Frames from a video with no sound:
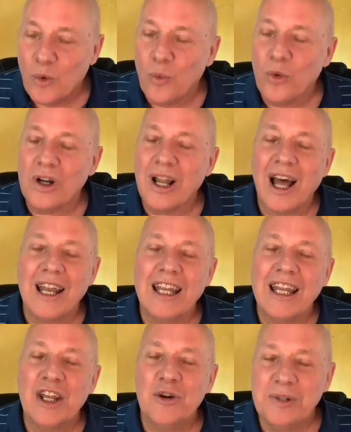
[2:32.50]
We're not
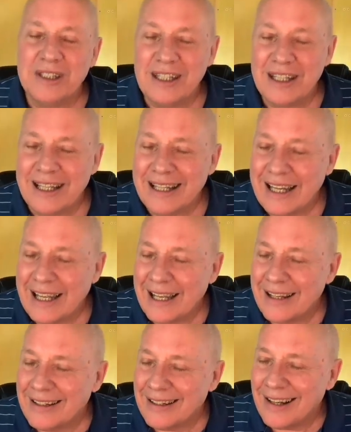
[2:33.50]
interested
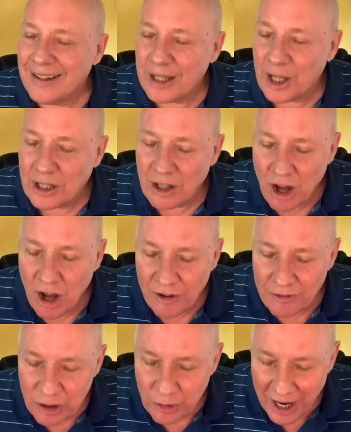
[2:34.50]
in the law
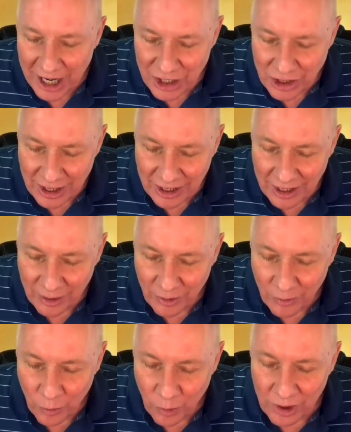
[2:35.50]
of attraction.
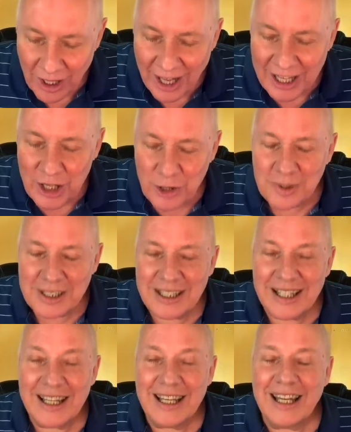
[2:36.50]
We're not
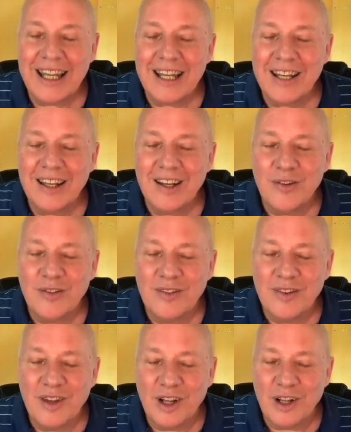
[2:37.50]
interested in
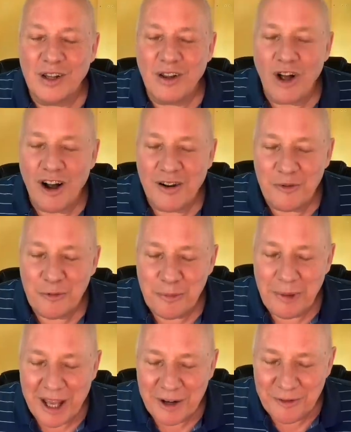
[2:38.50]
the law of
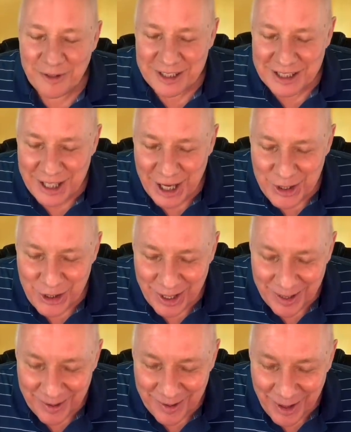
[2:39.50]

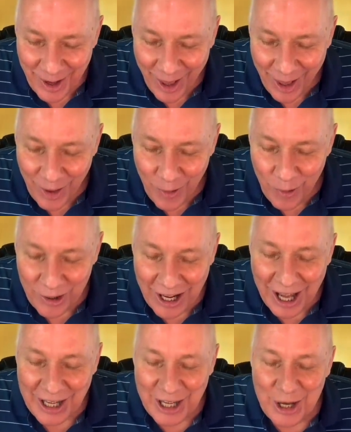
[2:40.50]
manifestation. We're
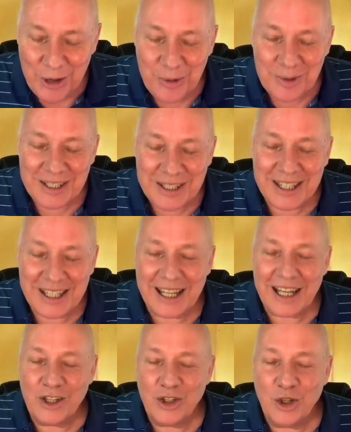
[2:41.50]
not interested
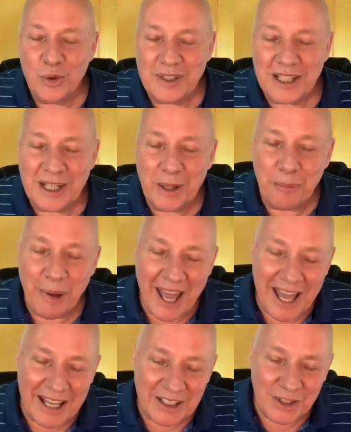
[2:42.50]
in using the
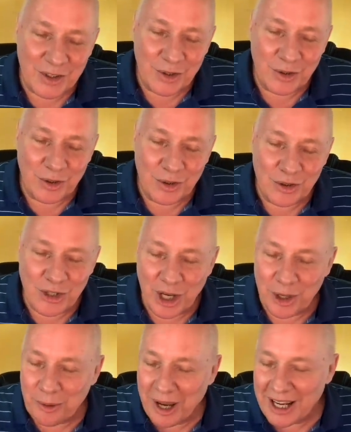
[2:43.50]
past to
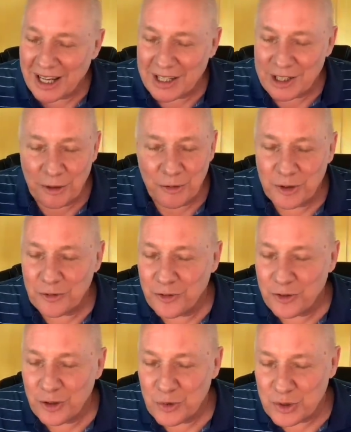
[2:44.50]
generate a different
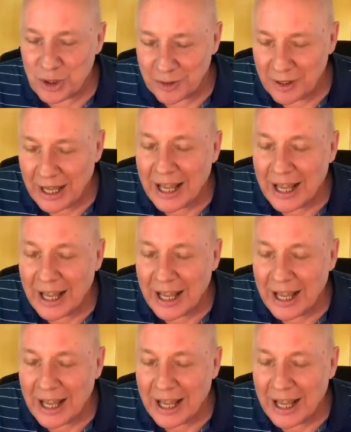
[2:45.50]
future.